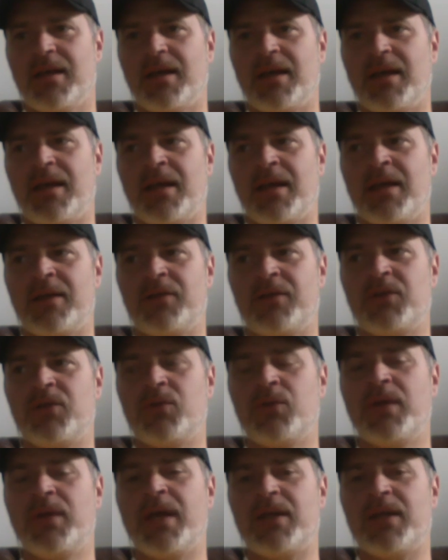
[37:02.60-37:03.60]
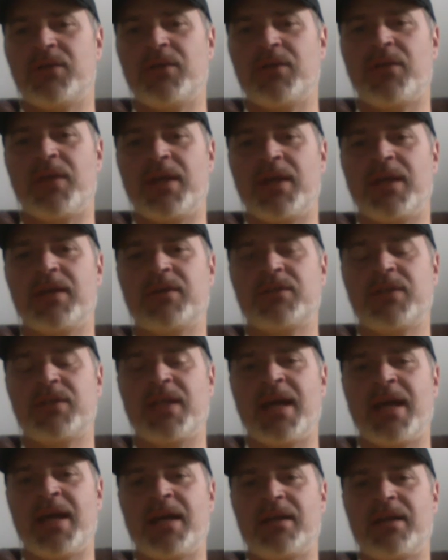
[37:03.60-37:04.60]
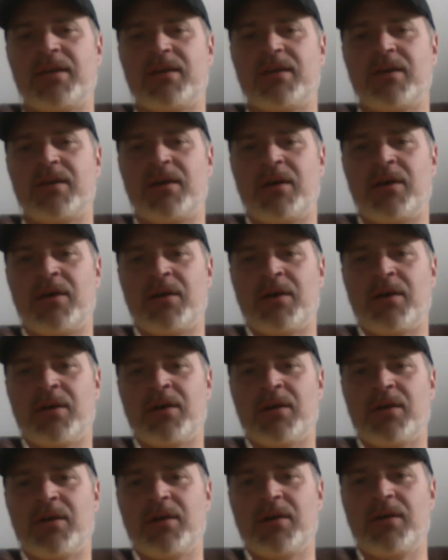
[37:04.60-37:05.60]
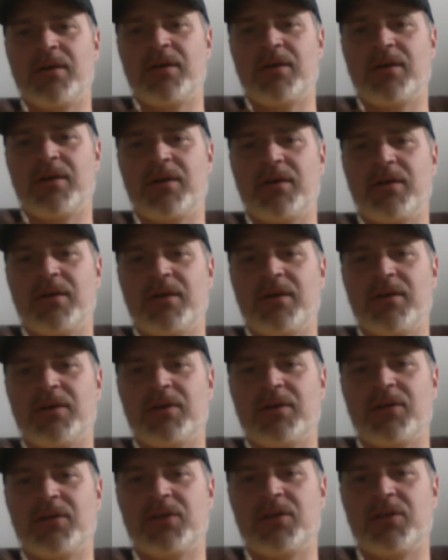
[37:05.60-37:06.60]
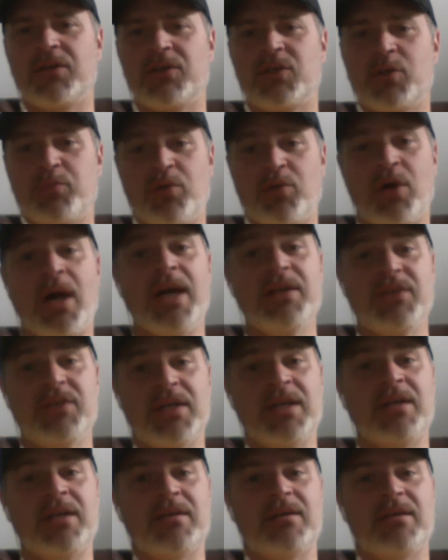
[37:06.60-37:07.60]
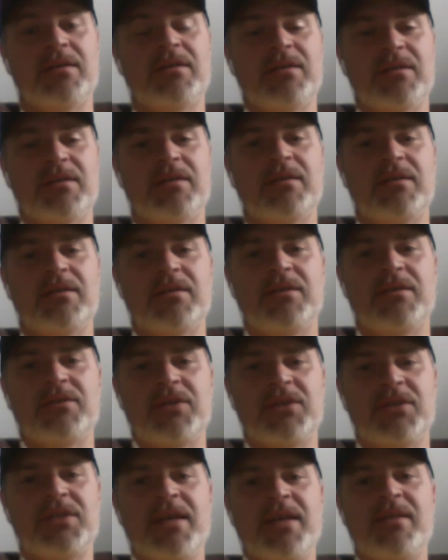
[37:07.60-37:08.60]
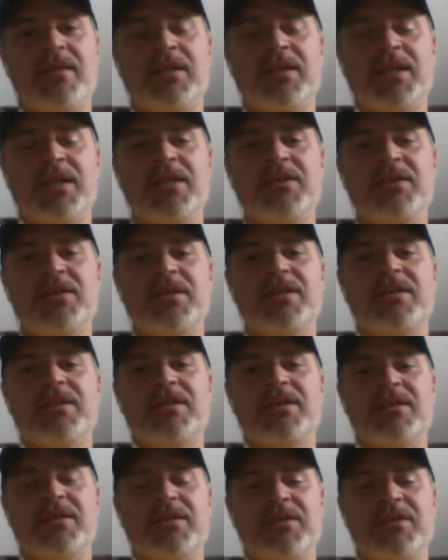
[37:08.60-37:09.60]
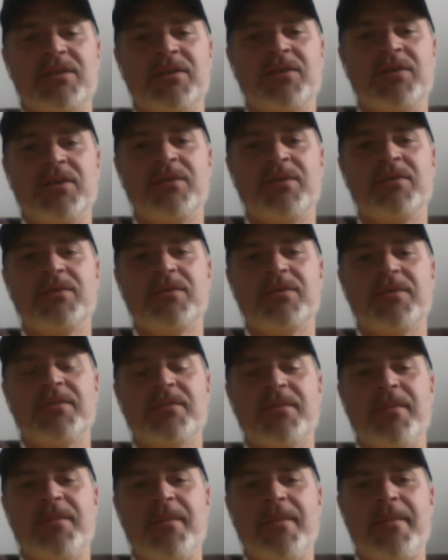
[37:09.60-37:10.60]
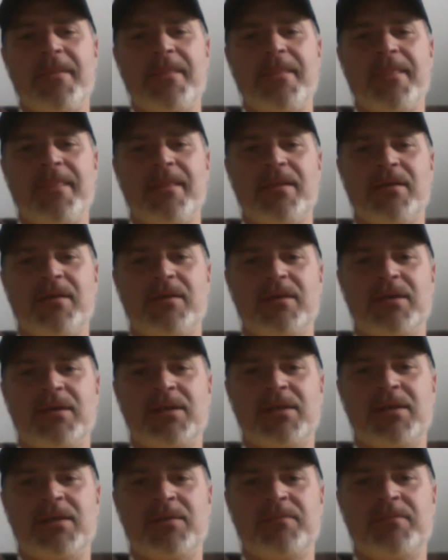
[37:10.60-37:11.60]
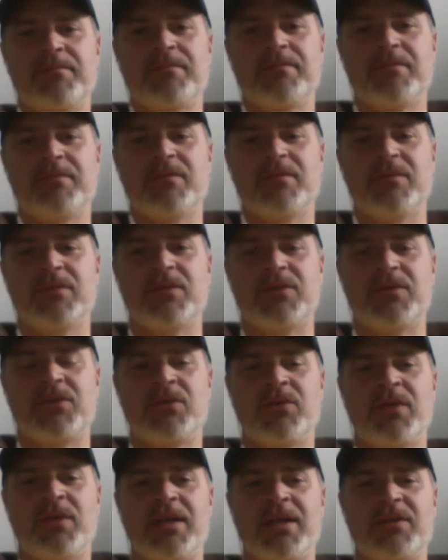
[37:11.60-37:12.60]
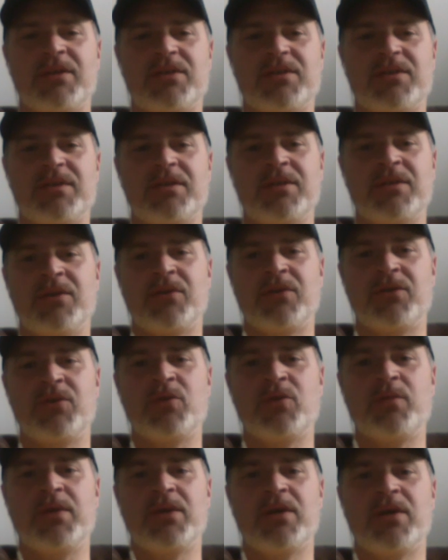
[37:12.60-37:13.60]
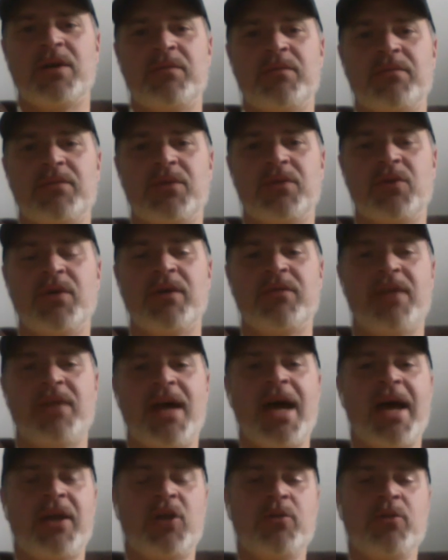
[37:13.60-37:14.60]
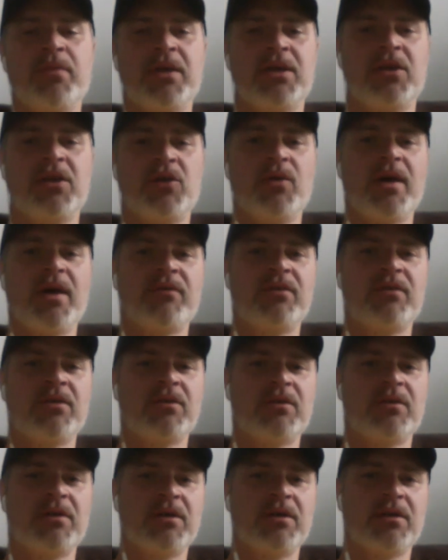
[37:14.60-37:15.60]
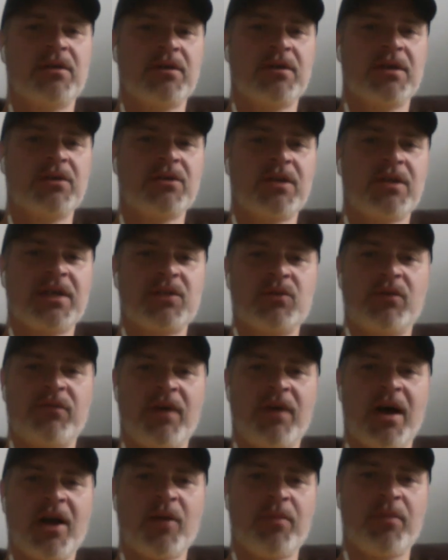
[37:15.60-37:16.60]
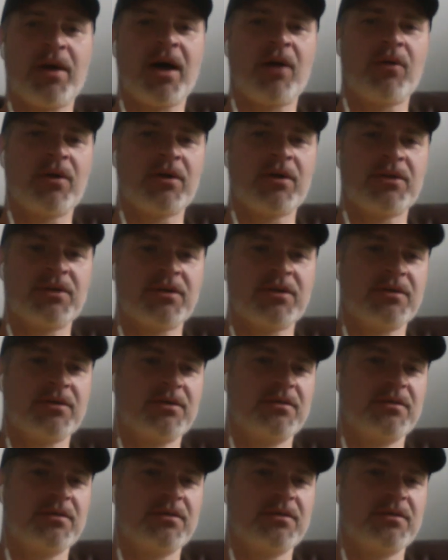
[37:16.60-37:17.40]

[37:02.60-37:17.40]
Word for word: and you get to things that are surprising to say the least mm-hmm. you know um, so that's you know you become you have the acumen and you have the uh, intellectual firepower to